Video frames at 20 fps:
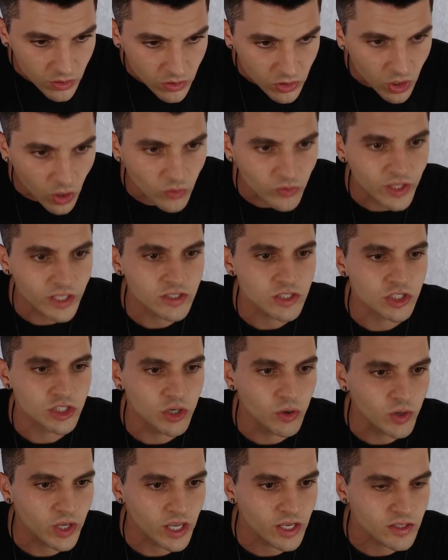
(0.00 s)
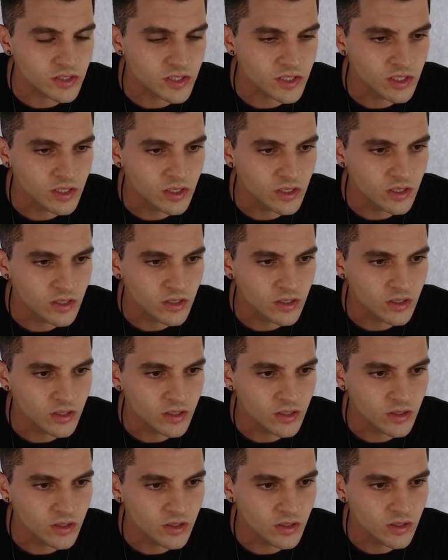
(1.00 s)
no, that's a showcase.
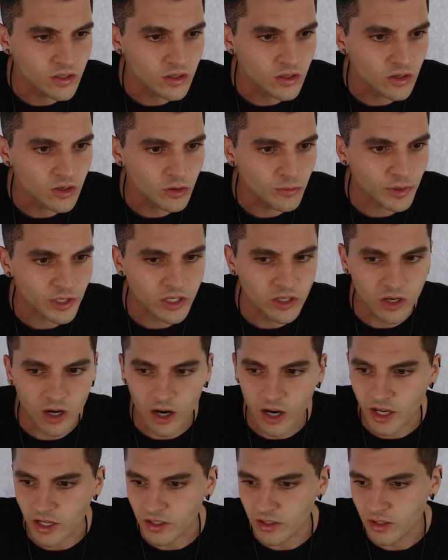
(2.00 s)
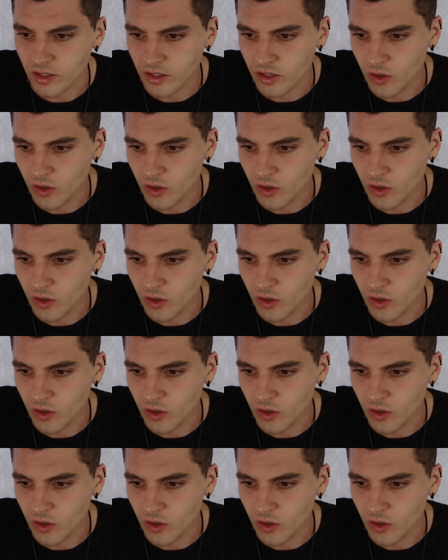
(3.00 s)
Oh my God,